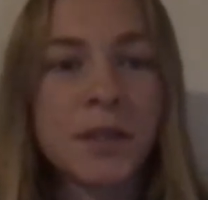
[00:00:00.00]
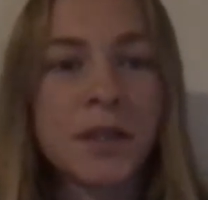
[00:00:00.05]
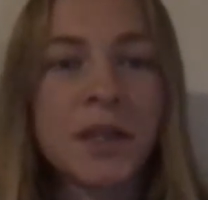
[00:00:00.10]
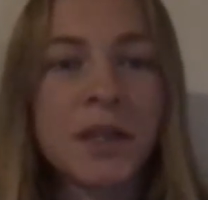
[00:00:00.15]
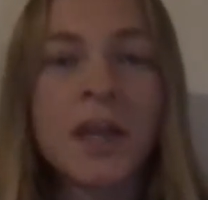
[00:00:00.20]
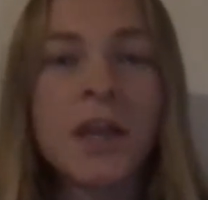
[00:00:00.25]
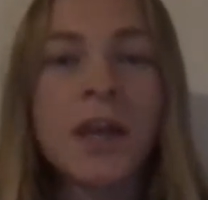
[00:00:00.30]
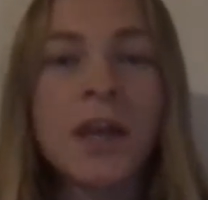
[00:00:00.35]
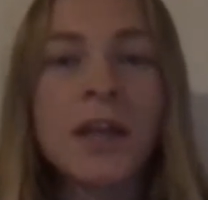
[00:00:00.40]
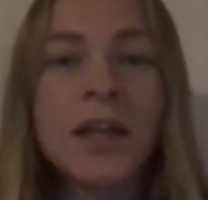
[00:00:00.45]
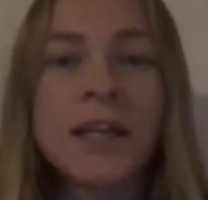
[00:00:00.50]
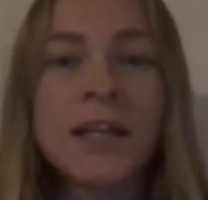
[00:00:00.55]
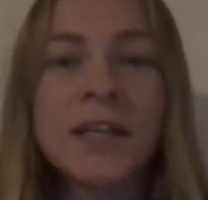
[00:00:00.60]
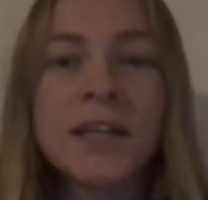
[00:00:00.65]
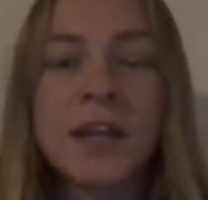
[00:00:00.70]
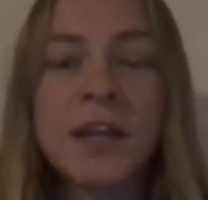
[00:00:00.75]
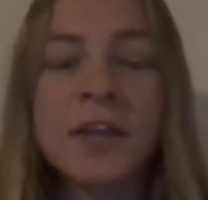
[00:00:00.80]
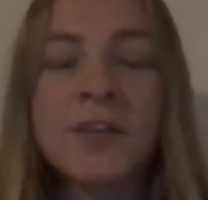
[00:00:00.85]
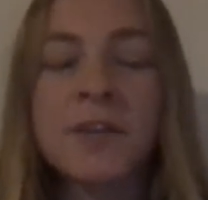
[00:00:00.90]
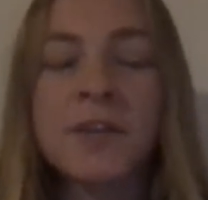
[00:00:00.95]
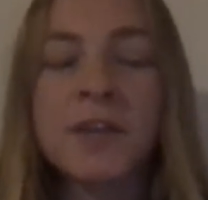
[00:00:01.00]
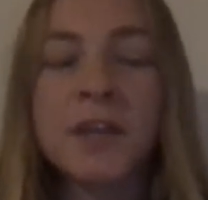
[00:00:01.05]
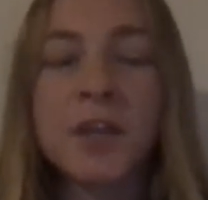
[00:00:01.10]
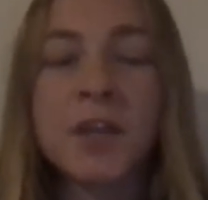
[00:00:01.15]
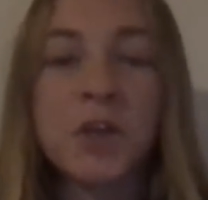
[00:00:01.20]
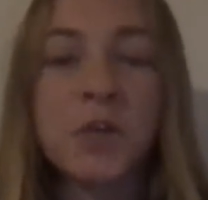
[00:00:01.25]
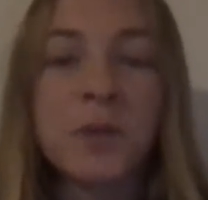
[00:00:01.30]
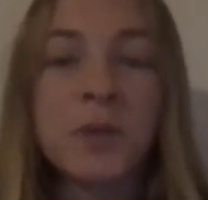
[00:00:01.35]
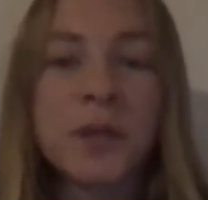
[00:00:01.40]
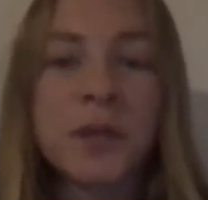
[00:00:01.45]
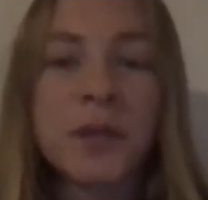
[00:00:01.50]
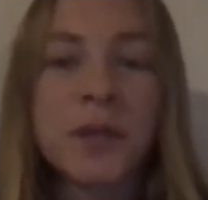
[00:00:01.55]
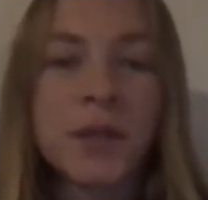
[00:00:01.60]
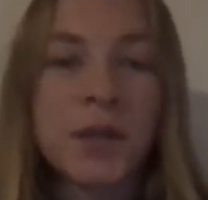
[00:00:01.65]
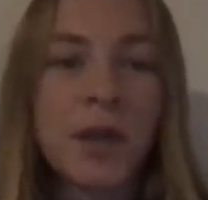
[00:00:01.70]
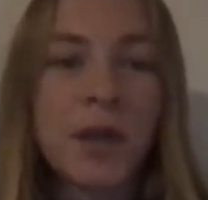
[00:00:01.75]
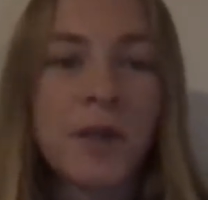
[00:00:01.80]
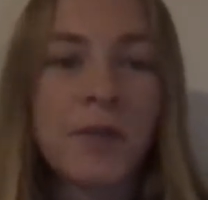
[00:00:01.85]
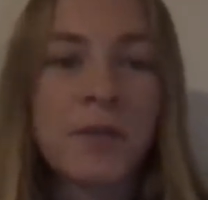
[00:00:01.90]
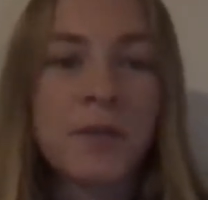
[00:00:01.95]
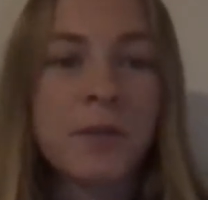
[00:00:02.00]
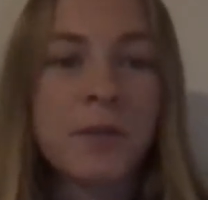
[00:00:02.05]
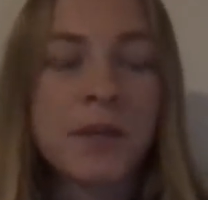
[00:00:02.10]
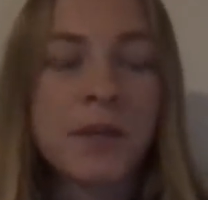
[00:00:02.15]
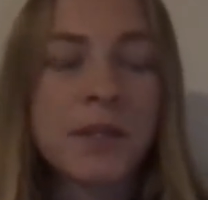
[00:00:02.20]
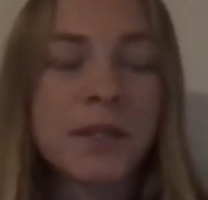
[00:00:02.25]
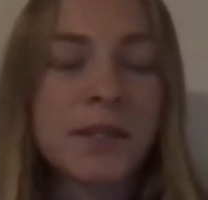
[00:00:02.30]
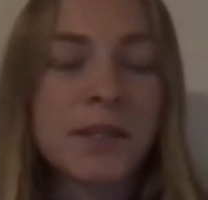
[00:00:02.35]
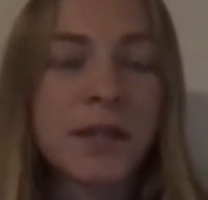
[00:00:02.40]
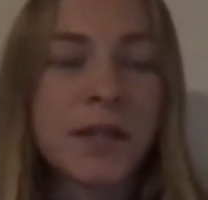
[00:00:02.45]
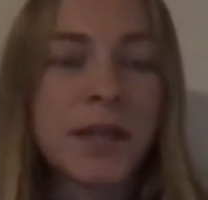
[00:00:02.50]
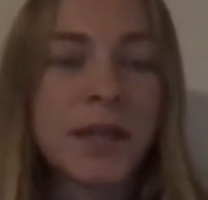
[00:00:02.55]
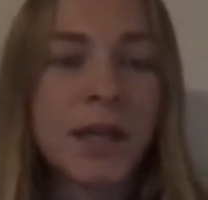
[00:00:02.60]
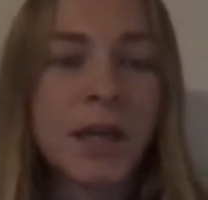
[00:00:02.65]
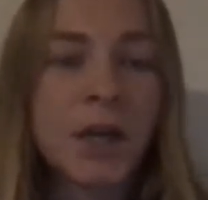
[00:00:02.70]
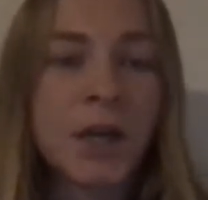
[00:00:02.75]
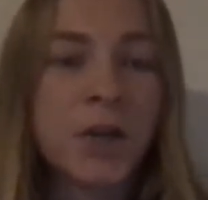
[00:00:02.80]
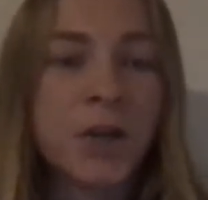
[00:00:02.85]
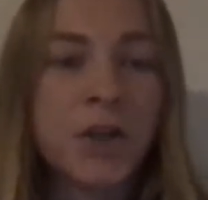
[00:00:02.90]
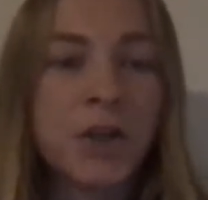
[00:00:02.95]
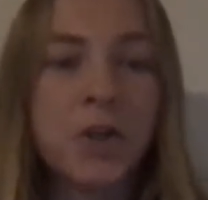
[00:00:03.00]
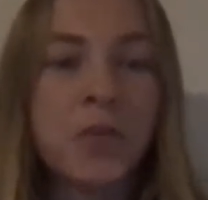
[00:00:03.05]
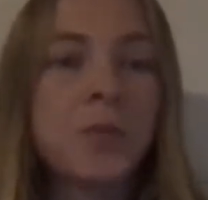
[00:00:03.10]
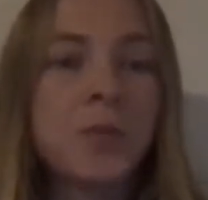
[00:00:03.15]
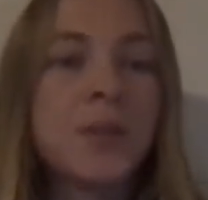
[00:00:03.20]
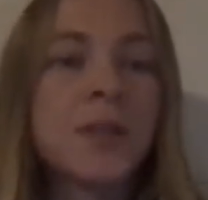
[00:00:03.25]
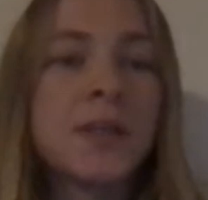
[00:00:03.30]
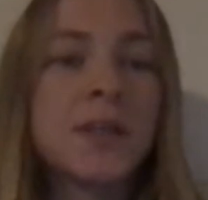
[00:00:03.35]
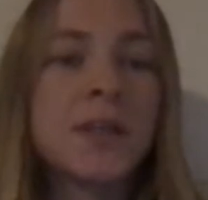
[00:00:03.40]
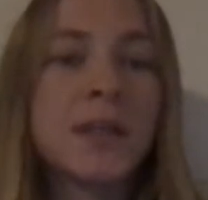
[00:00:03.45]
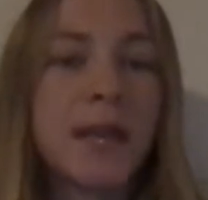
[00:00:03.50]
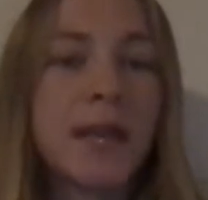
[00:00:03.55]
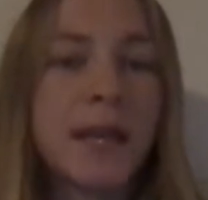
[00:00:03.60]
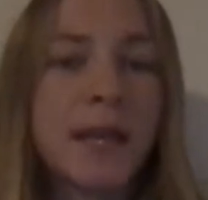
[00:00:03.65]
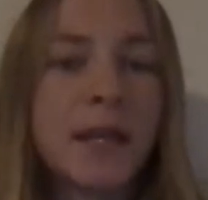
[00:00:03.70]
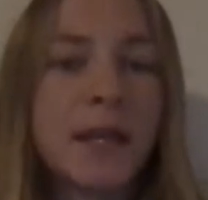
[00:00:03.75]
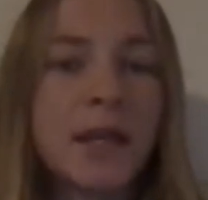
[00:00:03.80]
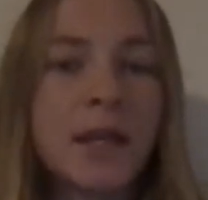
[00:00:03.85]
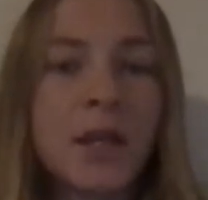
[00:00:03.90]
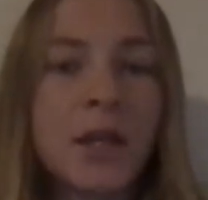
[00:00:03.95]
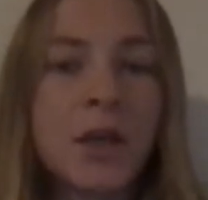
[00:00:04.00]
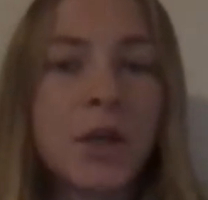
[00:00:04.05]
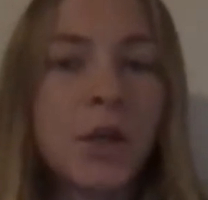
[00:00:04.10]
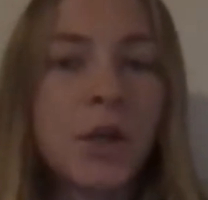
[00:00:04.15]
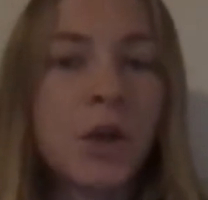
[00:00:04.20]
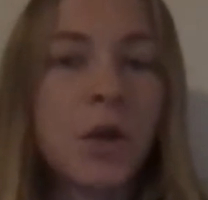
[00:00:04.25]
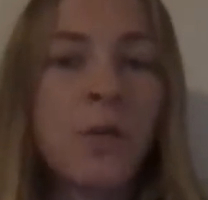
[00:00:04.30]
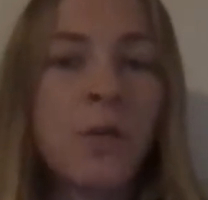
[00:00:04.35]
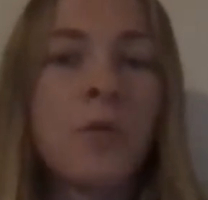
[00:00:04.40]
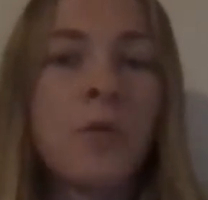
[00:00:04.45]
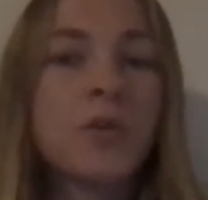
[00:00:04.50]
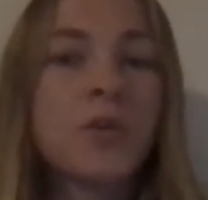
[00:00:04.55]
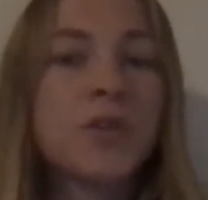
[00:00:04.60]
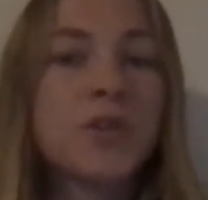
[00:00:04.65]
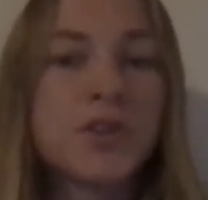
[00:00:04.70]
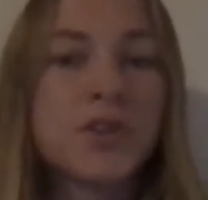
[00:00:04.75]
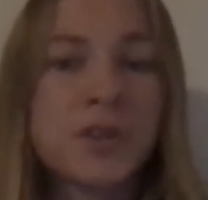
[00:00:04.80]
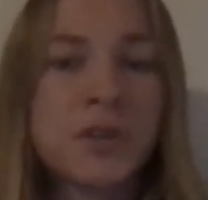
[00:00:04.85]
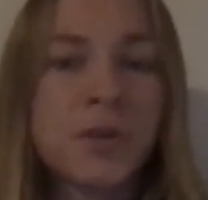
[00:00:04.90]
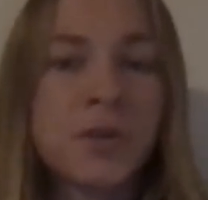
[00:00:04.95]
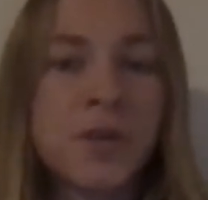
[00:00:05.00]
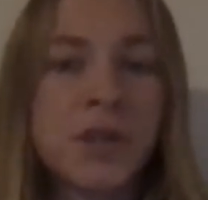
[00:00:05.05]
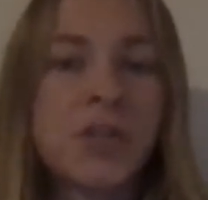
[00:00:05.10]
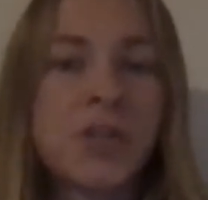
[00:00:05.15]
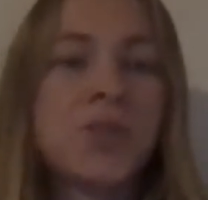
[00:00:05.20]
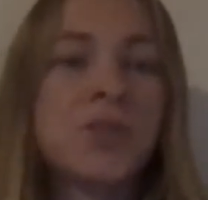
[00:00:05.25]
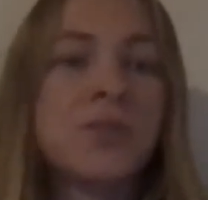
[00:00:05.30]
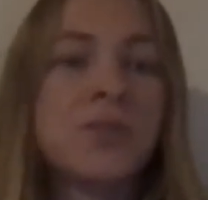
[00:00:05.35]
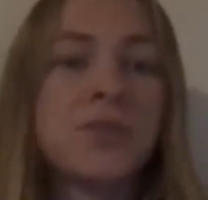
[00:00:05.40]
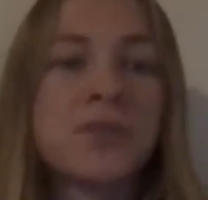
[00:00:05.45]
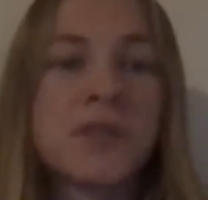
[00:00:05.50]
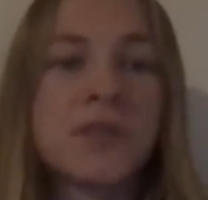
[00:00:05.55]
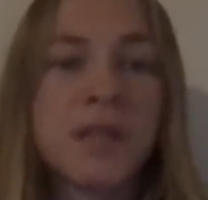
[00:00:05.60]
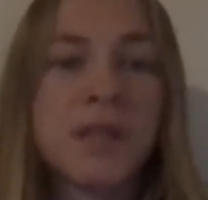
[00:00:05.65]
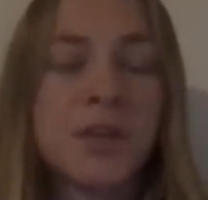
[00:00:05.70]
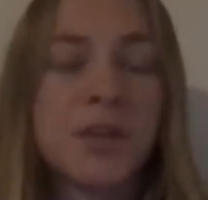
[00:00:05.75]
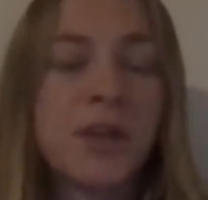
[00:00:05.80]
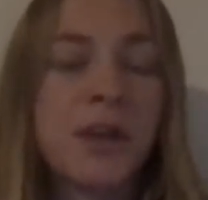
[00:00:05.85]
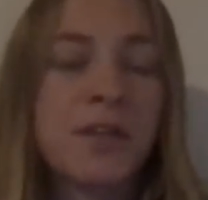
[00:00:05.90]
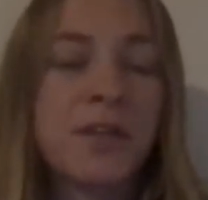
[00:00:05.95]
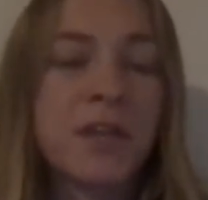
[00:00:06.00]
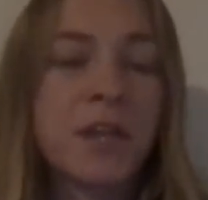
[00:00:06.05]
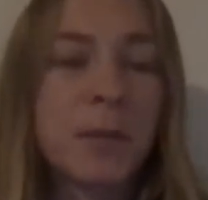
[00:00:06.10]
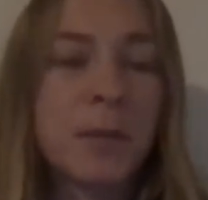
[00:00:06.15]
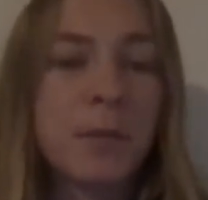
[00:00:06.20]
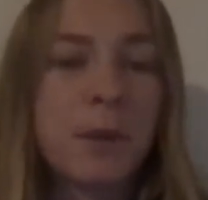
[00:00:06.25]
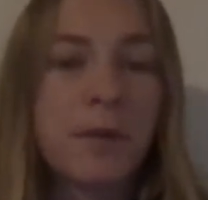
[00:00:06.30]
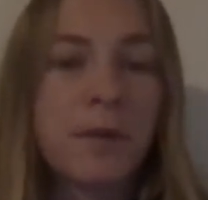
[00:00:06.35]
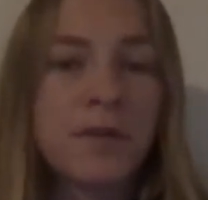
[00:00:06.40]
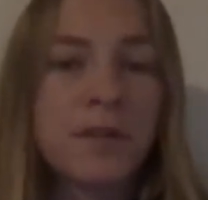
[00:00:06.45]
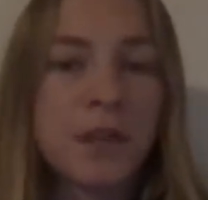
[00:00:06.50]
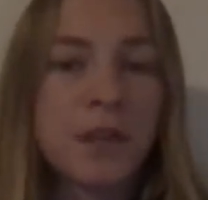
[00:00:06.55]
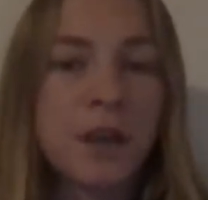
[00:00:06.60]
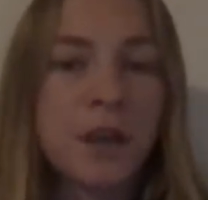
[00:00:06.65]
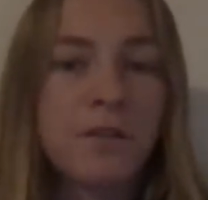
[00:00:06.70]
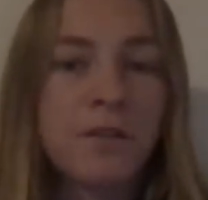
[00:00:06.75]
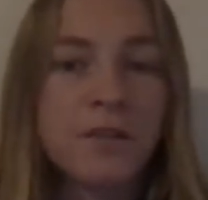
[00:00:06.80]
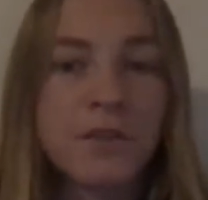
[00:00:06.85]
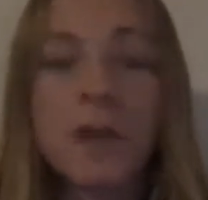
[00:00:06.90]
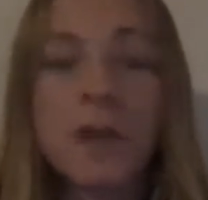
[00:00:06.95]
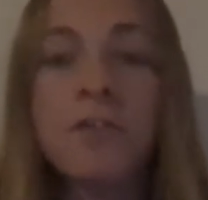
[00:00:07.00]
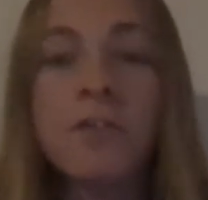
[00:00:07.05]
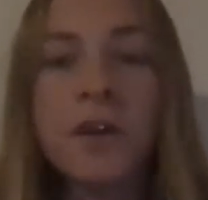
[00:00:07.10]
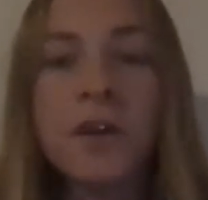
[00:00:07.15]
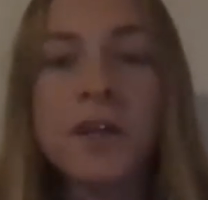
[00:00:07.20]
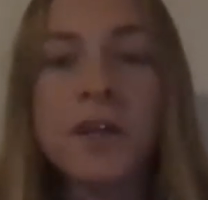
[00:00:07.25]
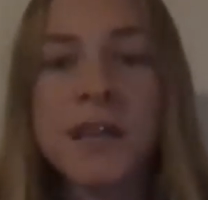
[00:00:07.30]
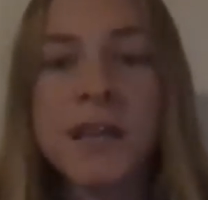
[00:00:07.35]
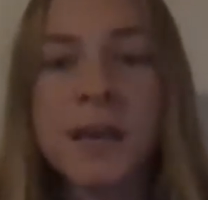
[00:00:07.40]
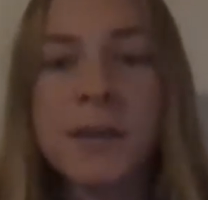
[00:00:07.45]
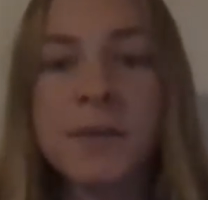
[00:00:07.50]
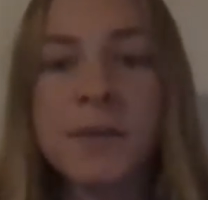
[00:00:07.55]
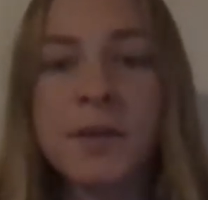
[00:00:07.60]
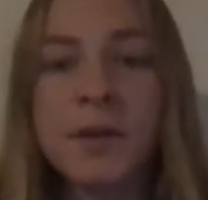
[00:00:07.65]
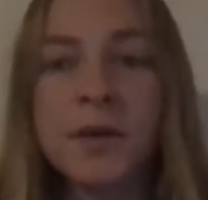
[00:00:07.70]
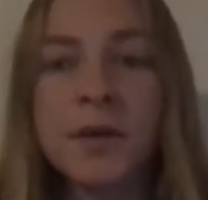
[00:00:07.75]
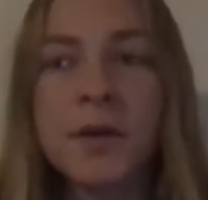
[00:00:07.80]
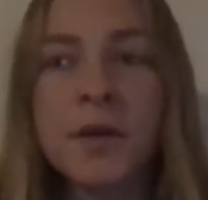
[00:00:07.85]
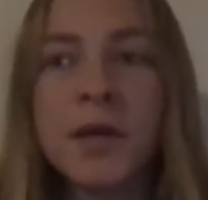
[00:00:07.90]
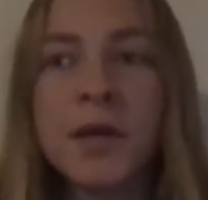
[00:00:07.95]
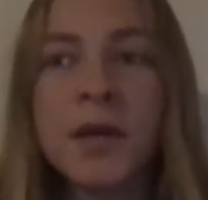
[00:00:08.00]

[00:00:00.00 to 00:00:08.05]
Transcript: And like not even human, like you have to be this like unhuman, like no emotions, no issues, like you have to come off as tough, tough all the time, you know?